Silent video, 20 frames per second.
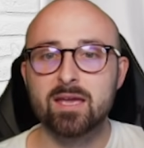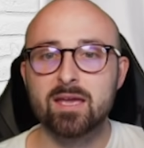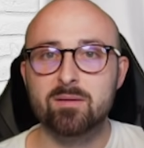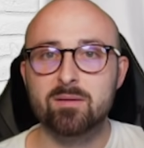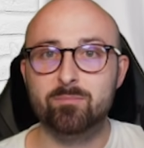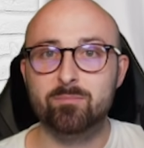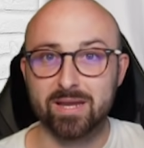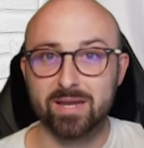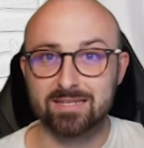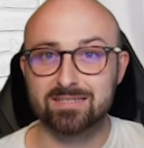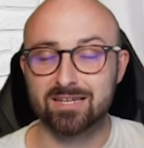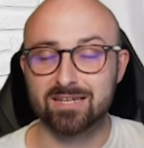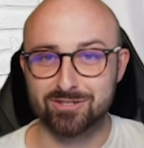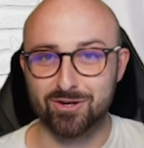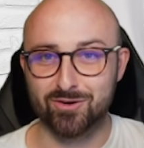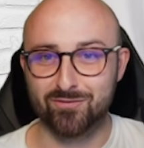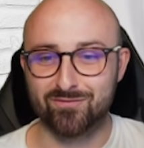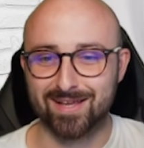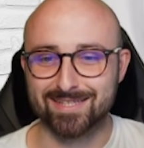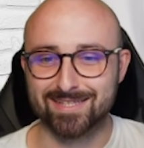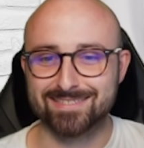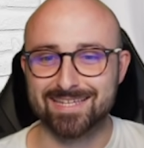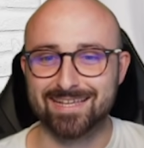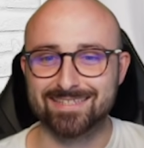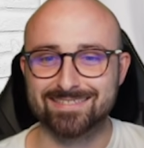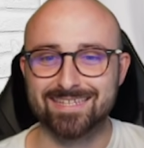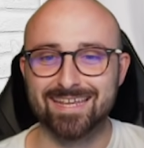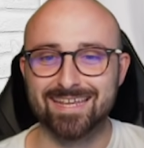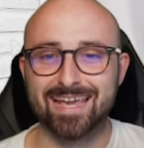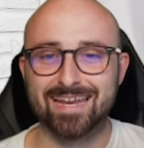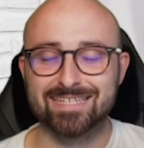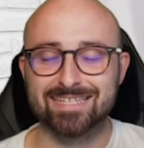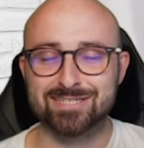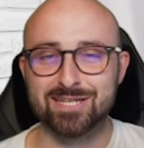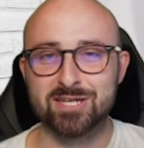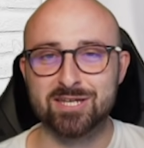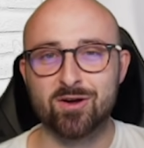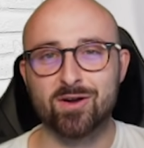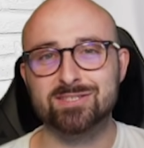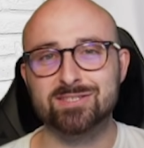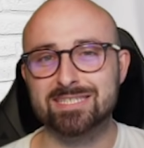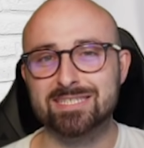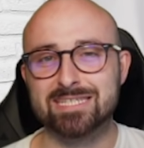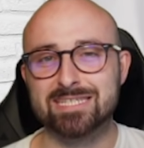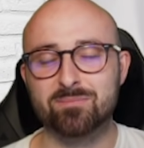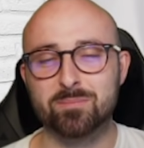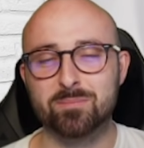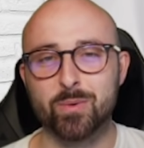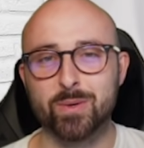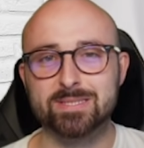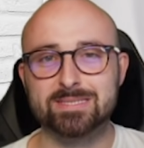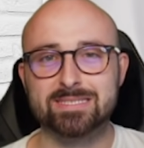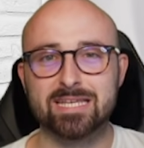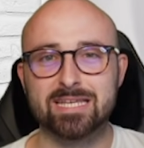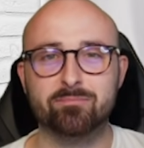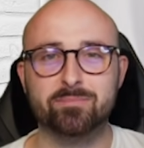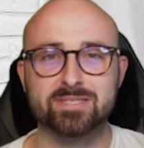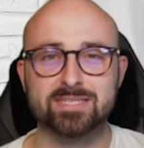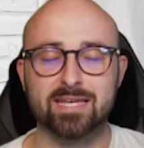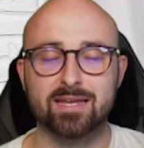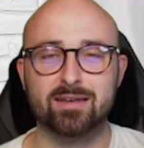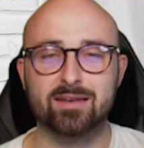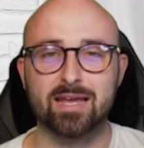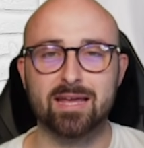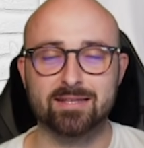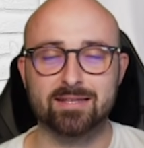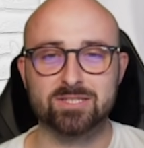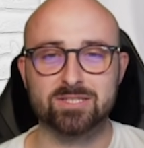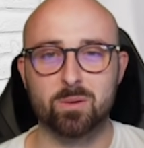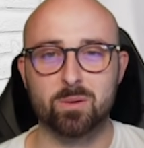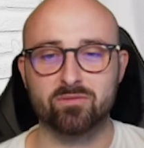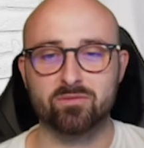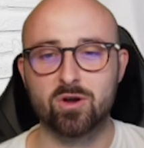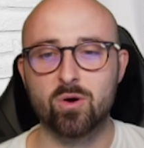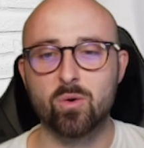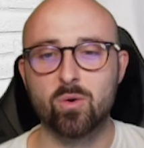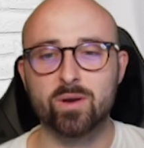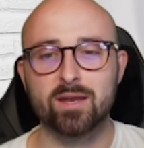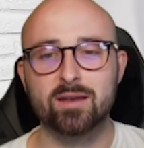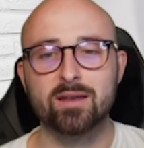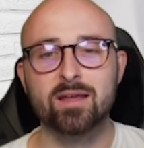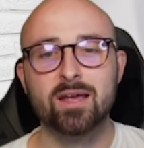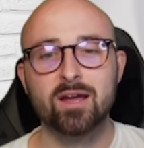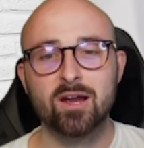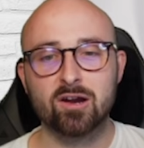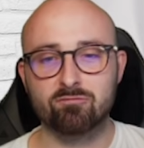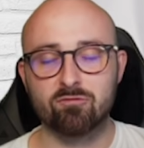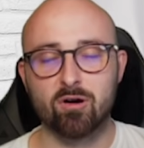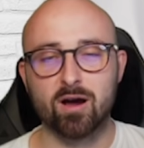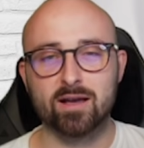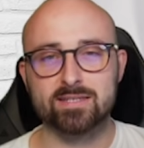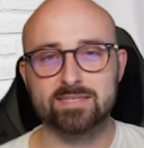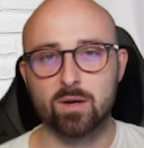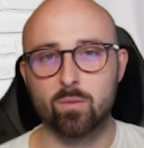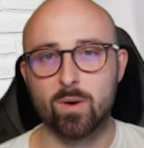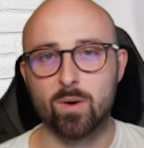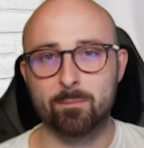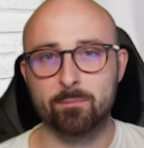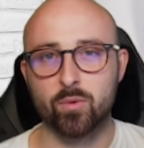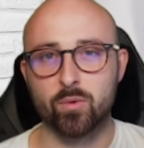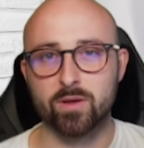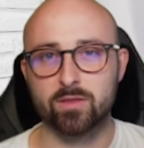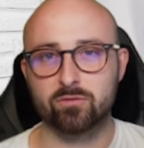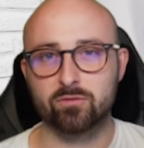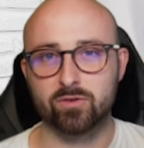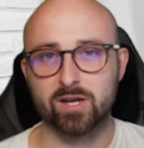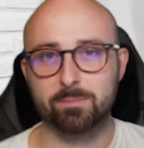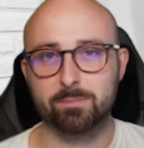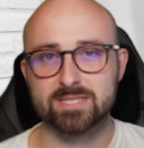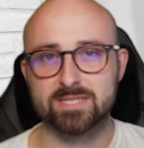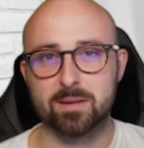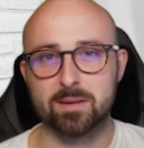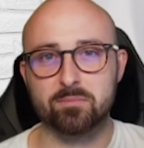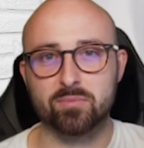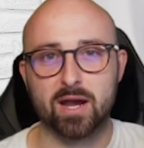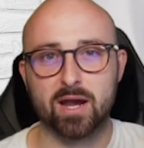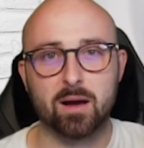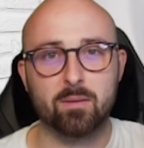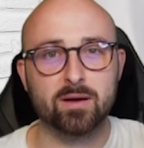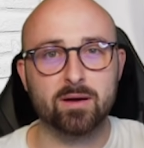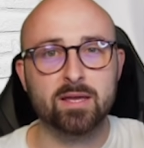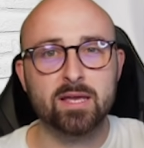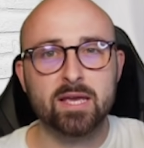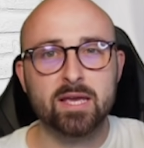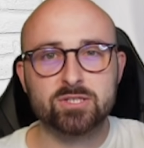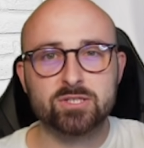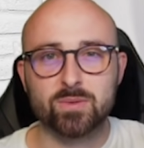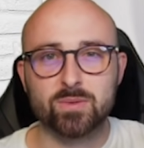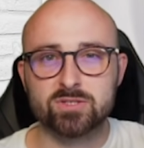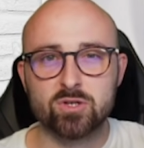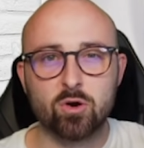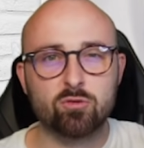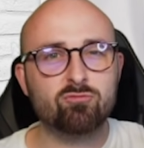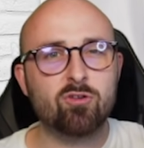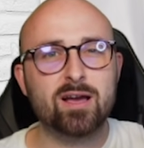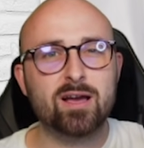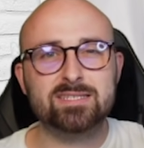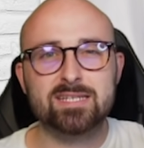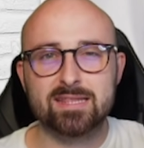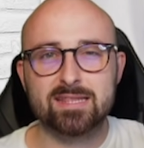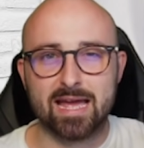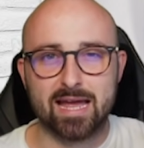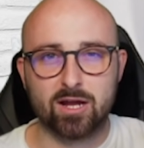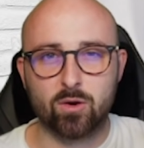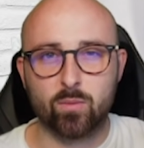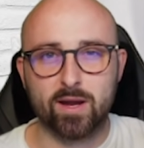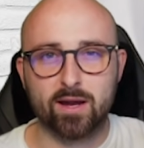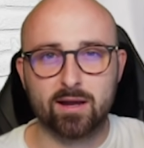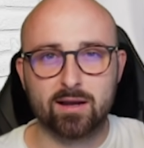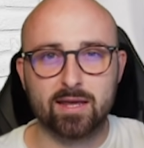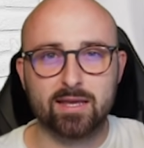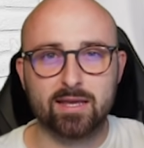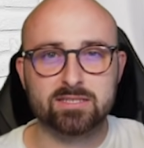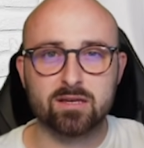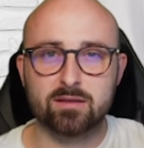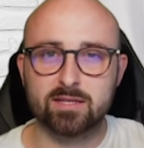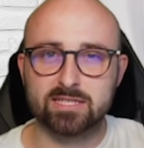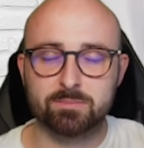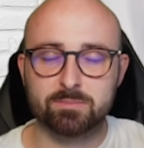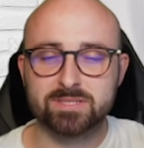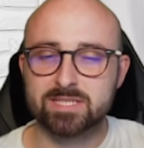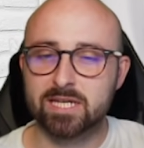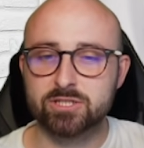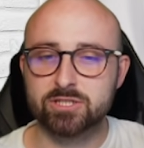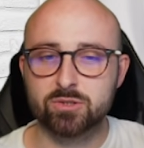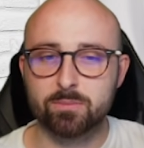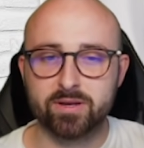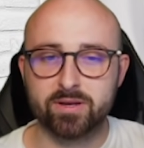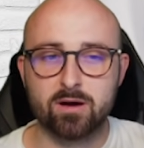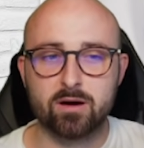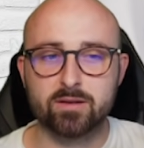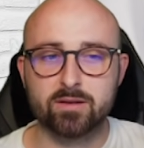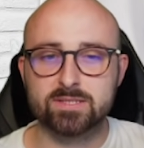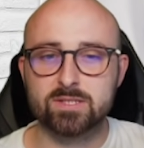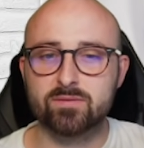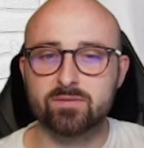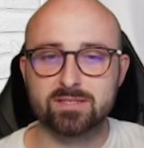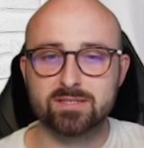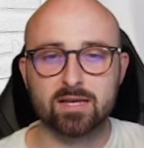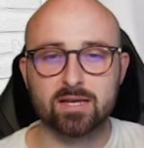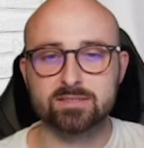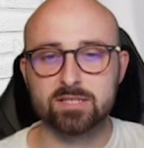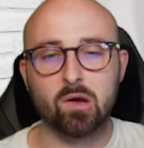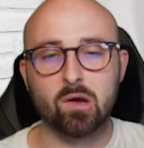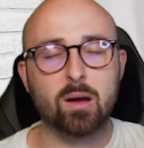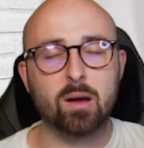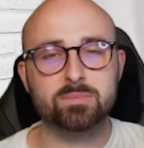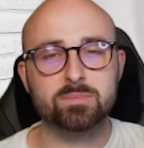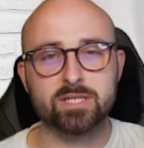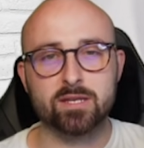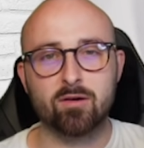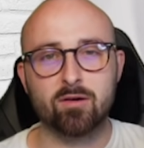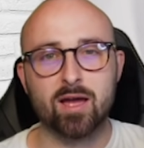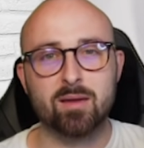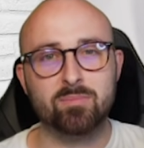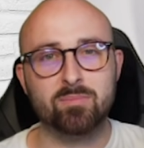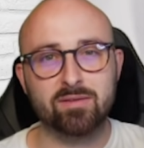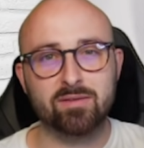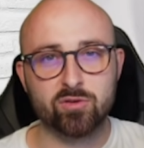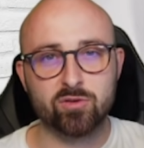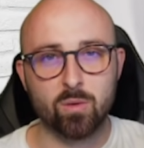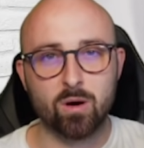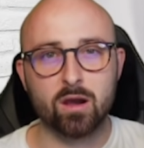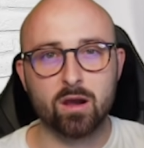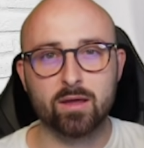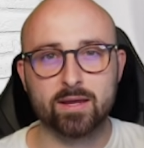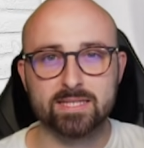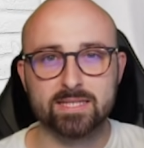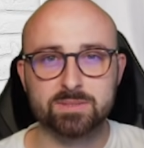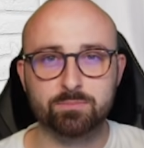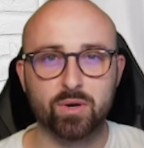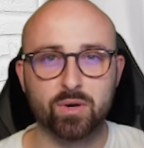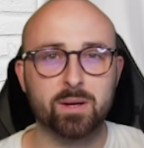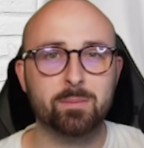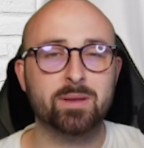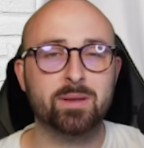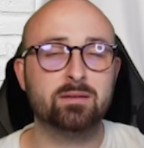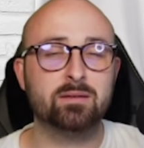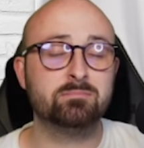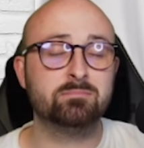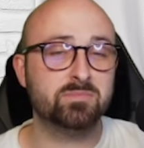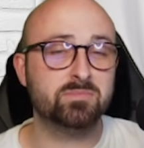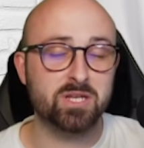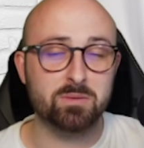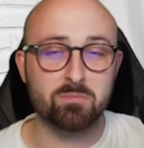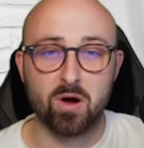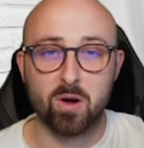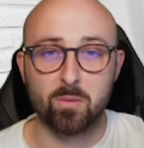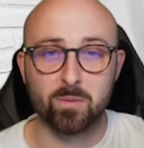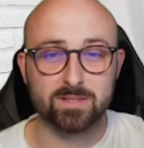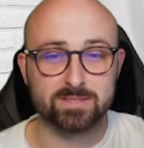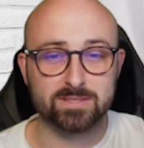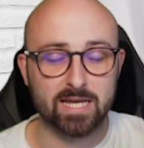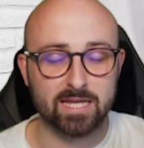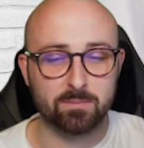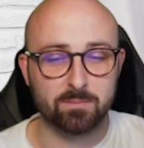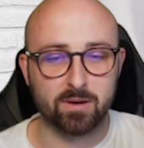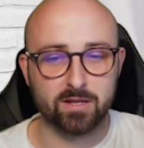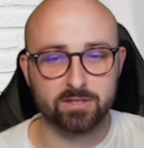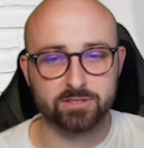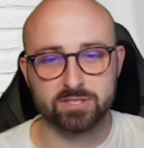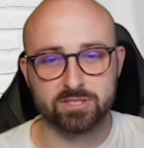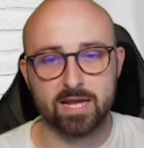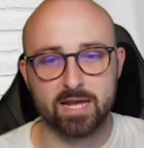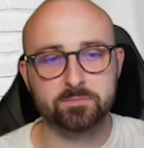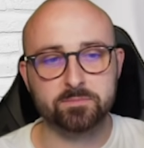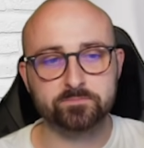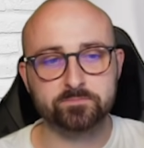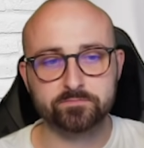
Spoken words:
but he does look fantastic, and he's at 97.7% at the time of recording, rising at 1.3% per hour. So he's not rising that quickly, so there's a potential Bernardo Silva doesn't go up tonight, but if you are looking to bring him in, you might want to take the plunge now.